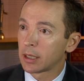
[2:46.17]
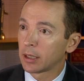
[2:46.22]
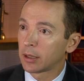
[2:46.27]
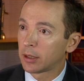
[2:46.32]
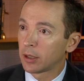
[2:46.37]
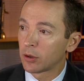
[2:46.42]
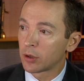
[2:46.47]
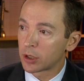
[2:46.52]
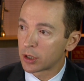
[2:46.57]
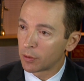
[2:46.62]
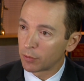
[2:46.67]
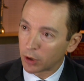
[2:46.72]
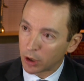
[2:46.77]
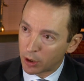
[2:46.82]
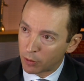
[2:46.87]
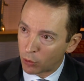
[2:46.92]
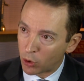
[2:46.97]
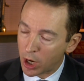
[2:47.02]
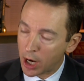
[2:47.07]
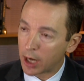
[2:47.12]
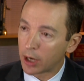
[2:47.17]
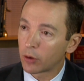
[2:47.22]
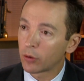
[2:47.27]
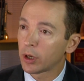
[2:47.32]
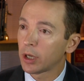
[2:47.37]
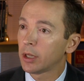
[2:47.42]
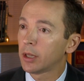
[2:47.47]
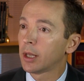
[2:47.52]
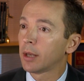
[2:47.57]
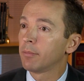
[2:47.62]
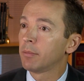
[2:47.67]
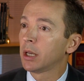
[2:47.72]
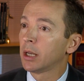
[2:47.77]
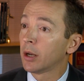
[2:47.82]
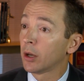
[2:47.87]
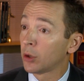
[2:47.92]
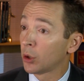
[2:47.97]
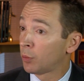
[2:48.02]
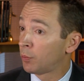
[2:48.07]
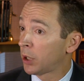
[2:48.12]
that there's some camaraderie, they meet
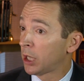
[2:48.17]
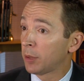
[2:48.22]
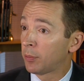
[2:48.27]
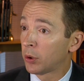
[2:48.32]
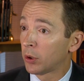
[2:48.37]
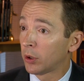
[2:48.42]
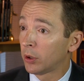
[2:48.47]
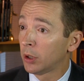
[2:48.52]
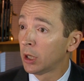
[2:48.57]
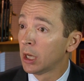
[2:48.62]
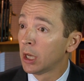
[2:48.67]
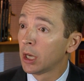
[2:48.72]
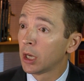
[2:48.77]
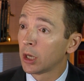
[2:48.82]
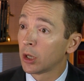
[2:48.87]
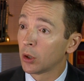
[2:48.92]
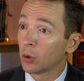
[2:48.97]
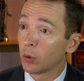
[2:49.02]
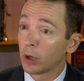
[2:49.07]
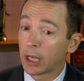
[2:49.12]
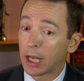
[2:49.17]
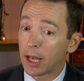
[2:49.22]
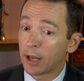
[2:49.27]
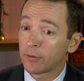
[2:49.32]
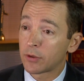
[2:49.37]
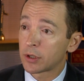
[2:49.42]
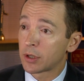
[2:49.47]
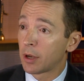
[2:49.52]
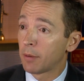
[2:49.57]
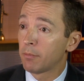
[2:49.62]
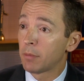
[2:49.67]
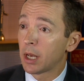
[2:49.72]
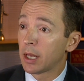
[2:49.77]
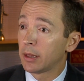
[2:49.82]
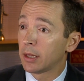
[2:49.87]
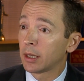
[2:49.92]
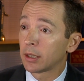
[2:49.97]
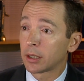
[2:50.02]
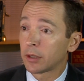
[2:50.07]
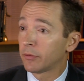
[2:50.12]
other people. We have some
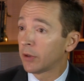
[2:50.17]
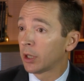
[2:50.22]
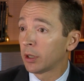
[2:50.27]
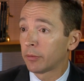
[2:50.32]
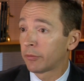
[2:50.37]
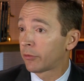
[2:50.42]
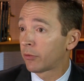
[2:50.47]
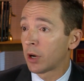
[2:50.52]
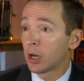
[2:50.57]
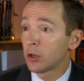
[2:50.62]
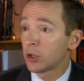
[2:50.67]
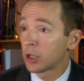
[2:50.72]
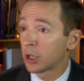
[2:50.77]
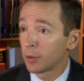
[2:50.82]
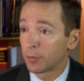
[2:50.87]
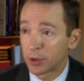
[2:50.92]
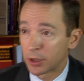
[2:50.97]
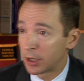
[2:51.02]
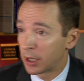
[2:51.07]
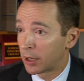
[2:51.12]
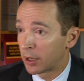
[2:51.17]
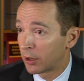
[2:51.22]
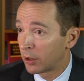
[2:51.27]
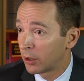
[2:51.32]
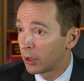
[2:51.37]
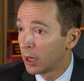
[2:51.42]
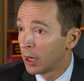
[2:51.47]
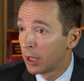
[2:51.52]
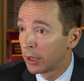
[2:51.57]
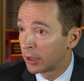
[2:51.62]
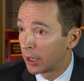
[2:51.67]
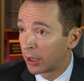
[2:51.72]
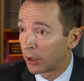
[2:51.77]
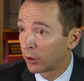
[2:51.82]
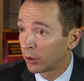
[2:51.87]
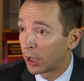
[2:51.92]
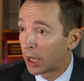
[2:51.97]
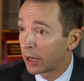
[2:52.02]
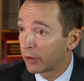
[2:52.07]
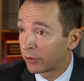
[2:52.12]
men that develop friendships that are
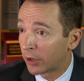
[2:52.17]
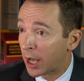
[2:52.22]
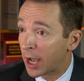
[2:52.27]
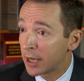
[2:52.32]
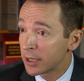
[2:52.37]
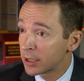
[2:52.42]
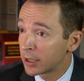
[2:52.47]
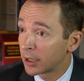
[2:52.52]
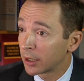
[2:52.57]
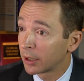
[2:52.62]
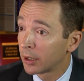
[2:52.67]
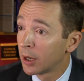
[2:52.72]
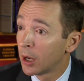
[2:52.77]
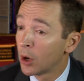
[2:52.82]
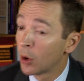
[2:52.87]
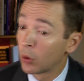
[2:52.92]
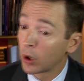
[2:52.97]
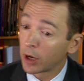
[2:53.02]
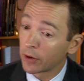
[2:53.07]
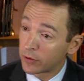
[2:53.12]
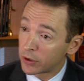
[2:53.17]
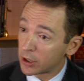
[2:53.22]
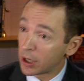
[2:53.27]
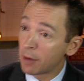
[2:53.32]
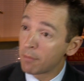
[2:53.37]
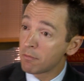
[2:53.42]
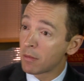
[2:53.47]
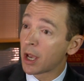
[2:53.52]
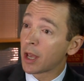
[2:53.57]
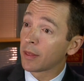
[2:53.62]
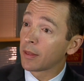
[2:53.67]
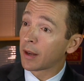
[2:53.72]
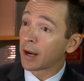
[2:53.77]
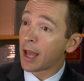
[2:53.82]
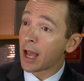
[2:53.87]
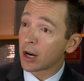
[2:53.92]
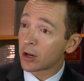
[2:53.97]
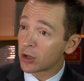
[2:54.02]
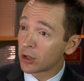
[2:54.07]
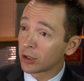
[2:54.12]
life-lasting. We have some men that
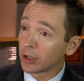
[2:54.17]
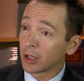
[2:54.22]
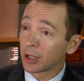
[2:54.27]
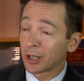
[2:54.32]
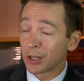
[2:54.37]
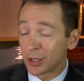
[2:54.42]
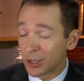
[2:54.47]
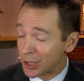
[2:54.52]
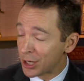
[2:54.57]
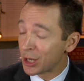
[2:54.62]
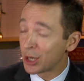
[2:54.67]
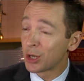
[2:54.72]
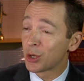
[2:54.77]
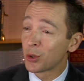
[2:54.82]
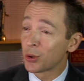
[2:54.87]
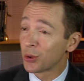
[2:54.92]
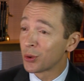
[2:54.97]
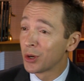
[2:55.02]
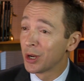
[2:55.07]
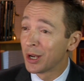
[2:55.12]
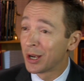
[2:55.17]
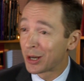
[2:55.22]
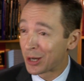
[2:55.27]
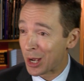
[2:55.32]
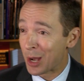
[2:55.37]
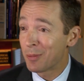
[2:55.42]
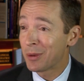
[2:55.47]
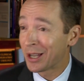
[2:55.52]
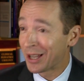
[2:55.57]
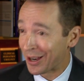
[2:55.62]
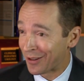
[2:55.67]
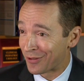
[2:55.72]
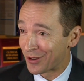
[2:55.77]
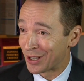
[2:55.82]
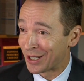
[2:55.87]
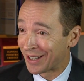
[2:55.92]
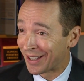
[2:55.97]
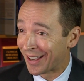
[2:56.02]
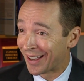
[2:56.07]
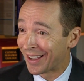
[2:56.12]
actually continue coming
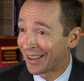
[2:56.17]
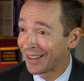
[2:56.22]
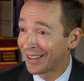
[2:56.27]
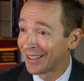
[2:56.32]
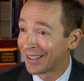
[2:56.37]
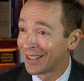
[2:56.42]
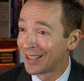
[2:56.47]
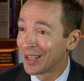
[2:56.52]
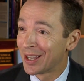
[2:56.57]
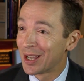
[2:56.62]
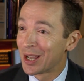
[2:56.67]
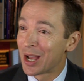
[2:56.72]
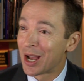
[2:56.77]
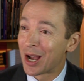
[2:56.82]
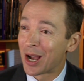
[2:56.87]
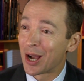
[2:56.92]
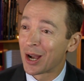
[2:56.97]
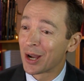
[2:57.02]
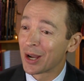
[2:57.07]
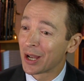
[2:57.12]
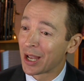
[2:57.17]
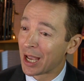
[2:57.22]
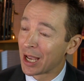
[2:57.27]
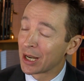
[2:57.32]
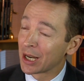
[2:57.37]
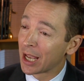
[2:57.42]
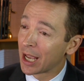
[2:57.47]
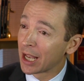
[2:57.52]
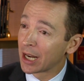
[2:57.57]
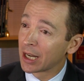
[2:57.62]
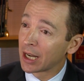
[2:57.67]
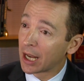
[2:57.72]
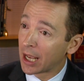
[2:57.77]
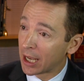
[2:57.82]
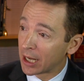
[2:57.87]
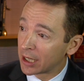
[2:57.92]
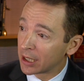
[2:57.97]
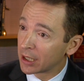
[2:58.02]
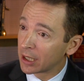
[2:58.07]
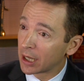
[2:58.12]
every day
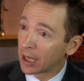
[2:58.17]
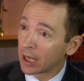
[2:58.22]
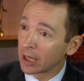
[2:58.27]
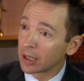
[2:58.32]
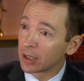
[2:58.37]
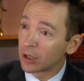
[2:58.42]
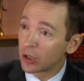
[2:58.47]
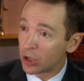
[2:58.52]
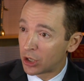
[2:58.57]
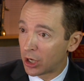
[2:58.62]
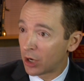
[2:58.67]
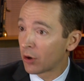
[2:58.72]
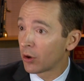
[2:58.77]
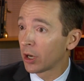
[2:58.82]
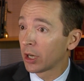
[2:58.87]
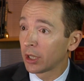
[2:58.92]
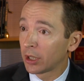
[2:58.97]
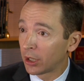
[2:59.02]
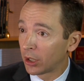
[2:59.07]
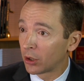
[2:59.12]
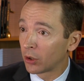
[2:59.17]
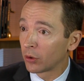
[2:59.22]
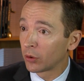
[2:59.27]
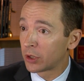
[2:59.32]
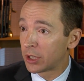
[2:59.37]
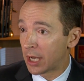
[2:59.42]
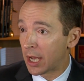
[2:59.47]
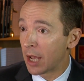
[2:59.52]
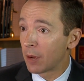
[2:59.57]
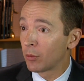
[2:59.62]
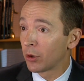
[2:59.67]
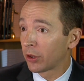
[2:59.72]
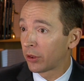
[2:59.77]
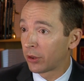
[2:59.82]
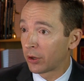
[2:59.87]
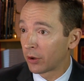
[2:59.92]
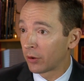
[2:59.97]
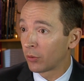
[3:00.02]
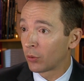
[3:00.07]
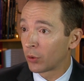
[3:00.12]
and sharing time
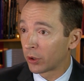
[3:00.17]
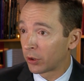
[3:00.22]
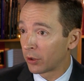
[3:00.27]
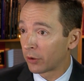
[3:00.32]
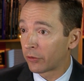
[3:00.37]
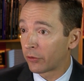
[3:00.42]
with their